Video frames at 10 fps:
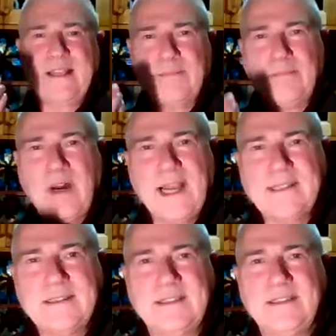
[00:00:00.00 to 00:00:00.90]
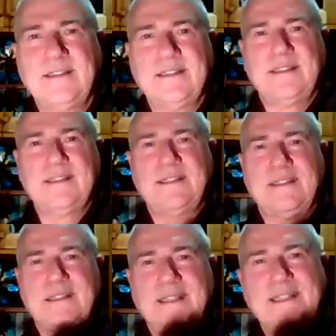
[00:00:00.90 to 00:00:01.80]
The mind
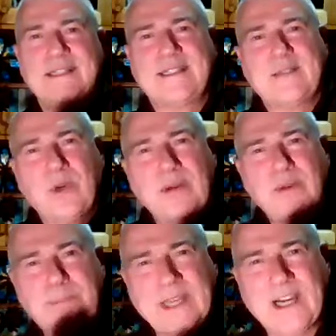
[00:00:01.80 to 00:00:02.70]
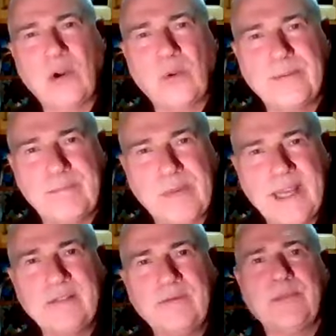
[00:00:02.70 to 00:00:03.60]
is, when we hold the
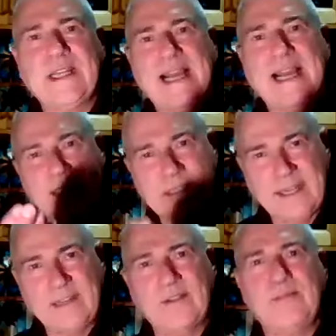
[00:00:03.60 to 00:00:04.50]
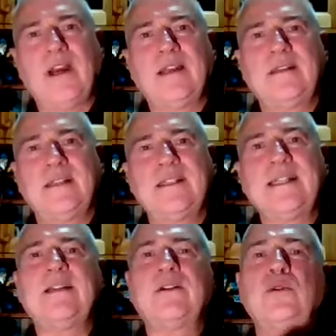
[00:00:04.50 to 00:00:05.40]
mind, when we understand the mind, this
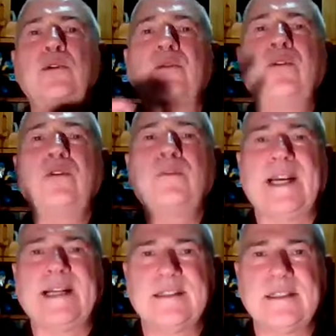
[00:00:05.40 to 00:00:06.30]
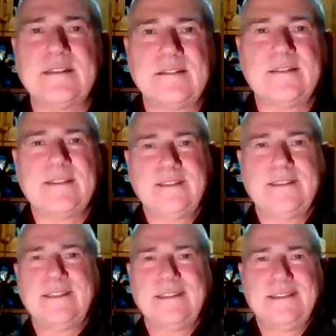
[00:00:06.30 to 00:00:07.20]
includes all practices,
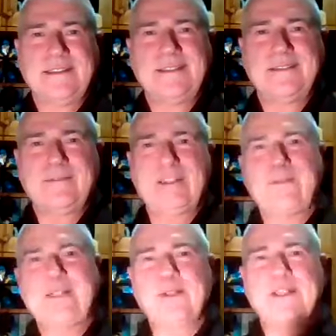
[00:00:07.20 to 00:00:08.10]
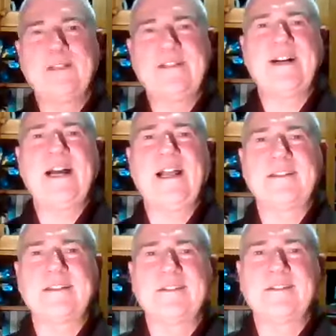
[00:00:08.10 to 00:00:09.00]
whether we call them
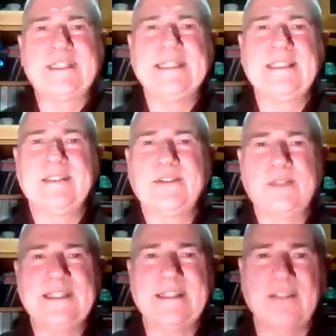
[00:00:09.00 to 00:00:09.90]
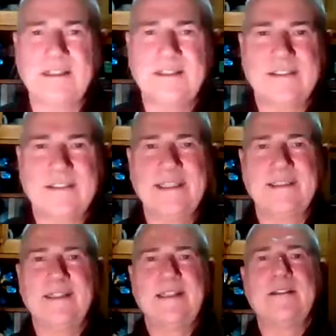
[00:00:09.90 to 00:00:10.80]
advanced or beginners or whatever, okay?
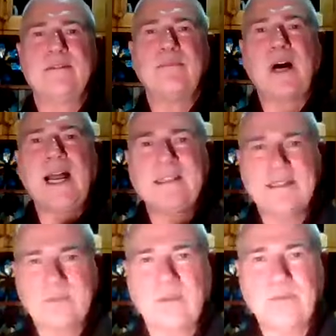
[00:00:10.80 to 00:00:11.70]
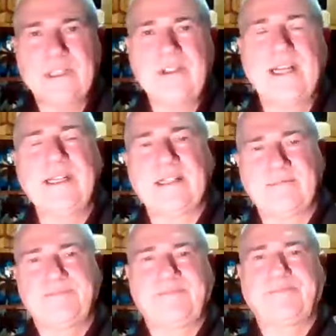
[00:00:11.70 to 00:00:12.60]
The mind is what we're training.